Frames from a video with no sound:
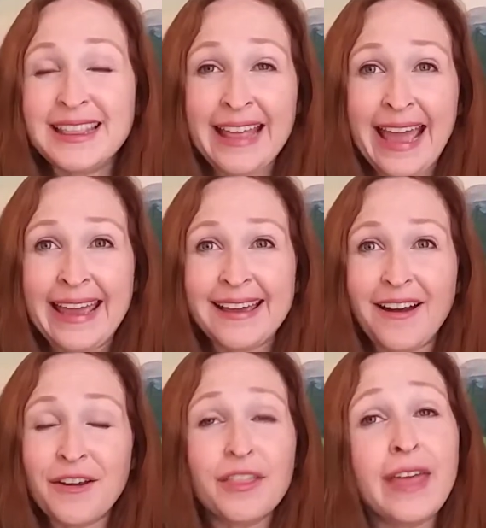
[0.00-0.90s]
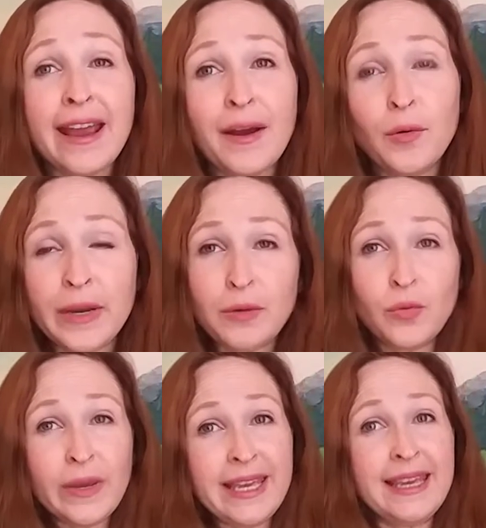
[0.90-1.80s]
They are there
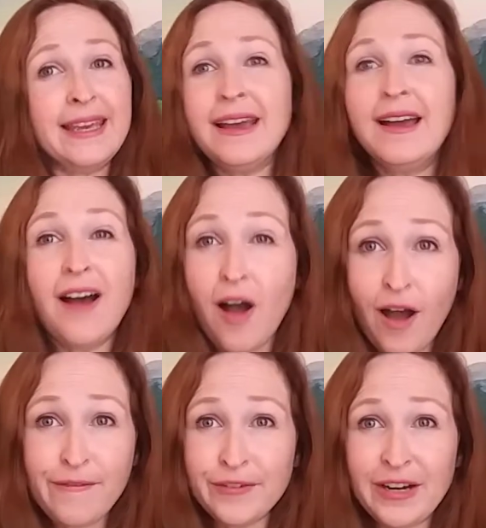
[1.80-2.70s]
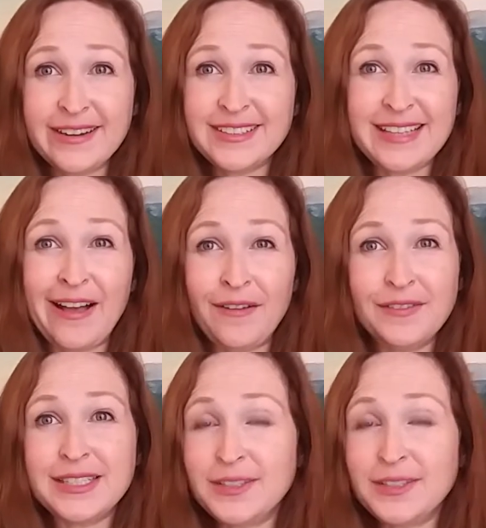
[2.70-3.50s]
when we offer ourselves.